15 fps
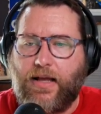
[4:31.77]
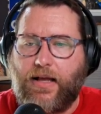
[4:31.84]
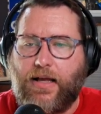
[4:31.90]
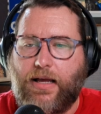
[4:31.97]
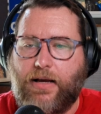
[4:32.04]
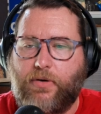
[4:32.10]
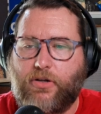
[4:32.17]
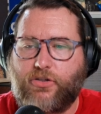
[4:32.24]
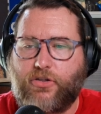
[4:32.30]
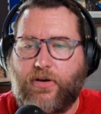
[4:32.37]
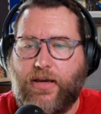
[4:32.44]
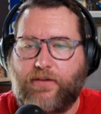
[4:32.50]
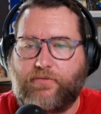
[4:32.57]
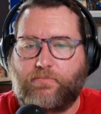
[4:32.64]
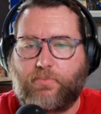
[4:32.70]
We also
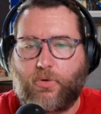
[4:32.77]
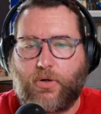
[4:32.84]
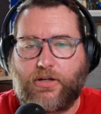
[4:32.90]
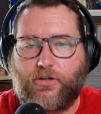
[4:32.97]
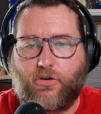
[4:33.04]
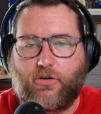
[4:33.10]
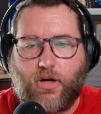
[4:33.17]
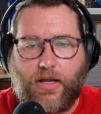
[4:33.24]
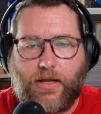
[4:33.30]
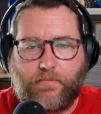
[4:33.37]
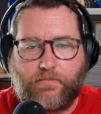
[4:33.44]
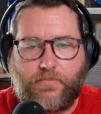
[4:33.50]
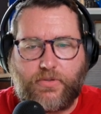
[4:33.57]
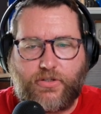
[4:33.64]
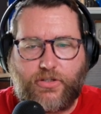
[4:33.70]
have
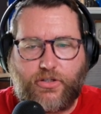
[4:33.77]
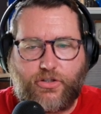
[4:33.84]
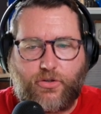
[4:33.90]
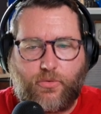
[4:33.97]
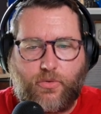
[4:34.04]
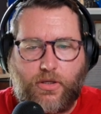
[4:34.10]
breadcrumbs so